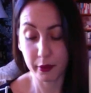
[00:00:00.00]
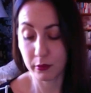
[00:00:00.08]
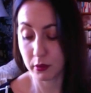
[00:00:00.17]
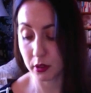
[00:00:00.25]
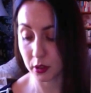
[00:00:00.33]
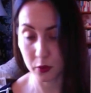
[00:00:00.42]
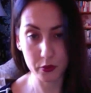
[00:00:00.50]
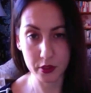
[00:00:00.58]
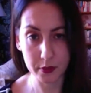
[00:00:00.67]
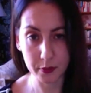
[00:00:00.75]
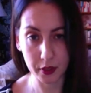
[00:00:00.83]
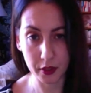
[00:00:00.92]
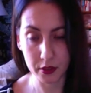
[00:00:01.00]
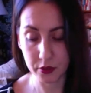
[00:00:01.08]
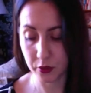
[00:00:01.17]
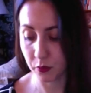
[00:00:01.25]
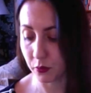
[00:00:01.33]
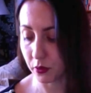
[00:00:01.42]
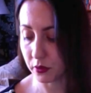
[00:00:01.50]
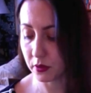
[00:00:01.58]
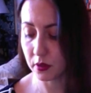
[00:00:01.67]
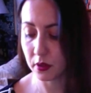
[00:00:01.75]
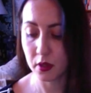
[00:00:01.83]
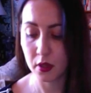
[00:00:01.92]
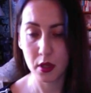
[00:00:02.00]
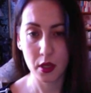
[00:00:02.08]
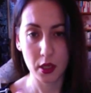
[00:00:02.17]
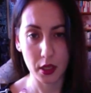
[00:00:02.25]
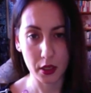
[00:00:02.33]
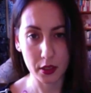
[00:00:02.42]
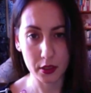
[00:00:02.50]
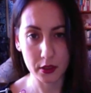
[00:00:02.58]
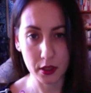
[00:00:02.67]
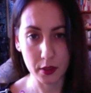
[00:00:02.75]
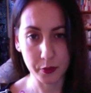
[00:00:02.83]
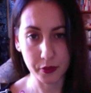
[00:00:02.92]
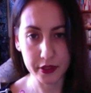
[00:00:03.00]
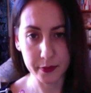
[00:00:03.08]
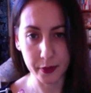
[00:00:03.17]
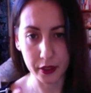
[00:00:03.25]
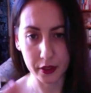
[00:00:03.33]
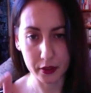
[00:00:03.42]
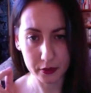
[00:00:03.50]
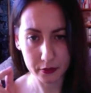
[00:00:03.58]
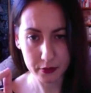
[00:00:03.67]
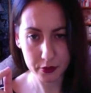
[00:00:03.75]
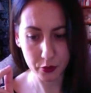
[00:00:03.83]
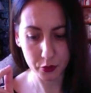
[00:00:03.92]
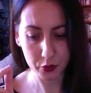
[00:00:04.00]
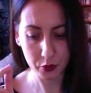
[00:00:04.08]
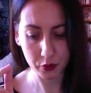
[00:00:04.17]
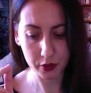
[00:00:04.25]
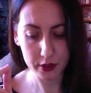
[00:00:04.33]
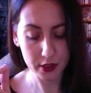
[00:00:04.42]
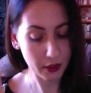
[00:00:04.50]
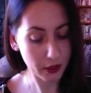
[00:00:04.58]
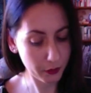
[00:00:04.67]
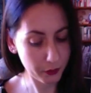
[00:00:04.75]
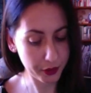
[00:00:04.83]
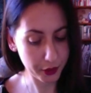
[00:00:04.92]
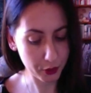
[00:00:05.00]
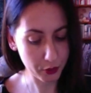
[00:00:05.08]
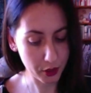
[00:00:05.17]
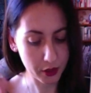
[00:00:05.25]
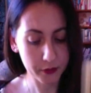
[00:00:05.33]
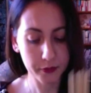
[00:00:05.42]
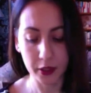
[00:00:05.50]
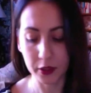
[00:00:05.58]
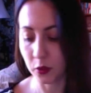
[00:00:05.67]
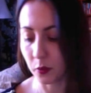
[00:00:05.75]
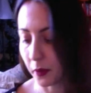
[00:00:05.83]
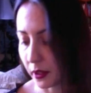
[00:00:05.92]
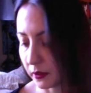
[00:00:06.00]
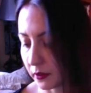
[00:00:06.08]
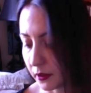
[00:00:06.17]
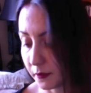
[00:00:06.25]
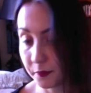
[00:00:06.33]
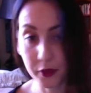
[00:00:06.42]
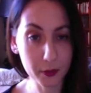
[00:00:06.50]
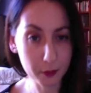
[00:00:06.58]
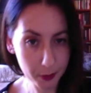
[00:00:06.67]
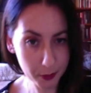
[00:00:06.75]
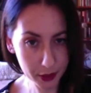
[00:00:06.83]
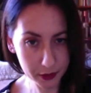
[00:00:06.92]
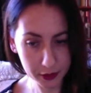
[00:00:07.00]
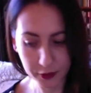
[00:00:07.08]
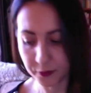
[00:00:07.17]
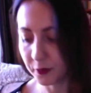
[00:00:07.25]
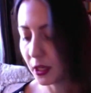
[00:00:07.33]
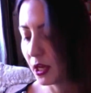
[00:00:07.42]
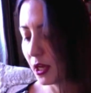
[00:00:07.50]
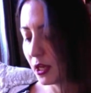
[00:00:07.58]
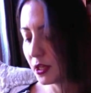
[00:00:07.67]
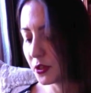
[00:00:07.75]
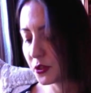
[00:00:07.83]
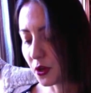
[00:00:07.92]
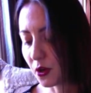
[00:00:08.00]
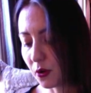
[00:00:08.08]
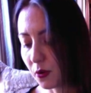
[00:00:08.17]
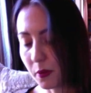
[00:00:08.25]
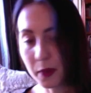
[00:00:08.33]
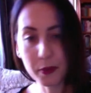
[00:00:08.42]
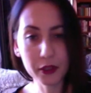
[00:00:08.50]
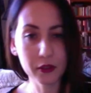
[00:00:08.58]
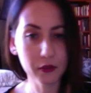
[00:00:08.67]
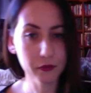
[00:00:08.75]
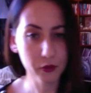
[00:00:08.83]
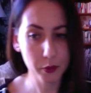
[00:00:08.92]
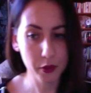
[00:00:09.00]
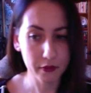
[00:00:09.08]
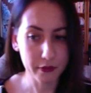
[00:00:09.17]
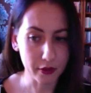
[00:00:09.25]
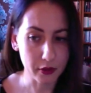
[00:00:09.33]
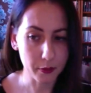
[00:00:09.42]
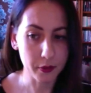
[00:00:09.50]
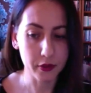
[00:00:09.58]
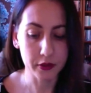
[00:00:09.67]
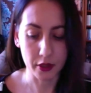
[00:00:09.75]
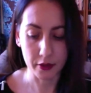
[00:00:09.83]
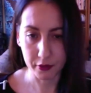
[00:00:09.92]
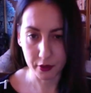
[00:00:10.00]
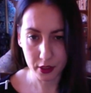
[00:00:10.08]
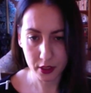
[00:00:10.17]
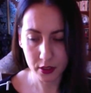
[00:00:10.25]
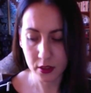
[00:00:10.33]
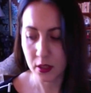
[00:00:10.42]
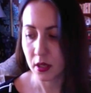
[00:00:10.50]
you can use as many as you want. And a placemaker, so you know exactly where you are at your pattern. And my pattern. So my pattern will be available at Reverly,